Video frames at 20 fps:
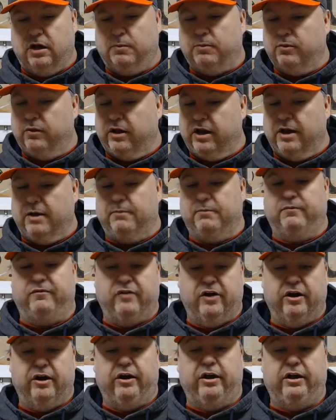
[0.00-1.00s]
and I'm
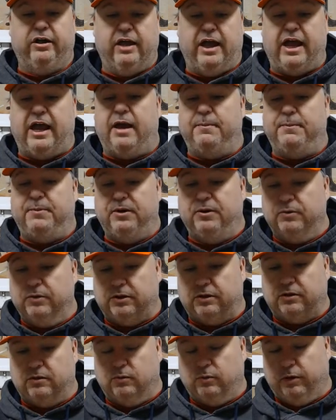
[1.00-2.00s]
very happy
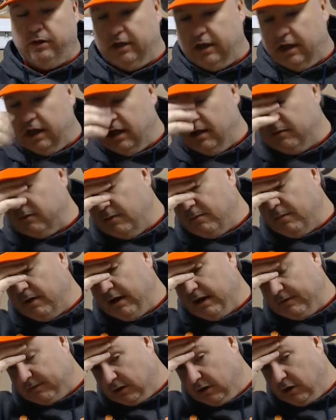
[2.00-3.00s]
with the Wii games. I might
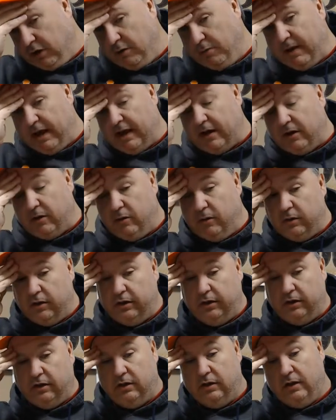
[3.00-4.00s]
have to go back on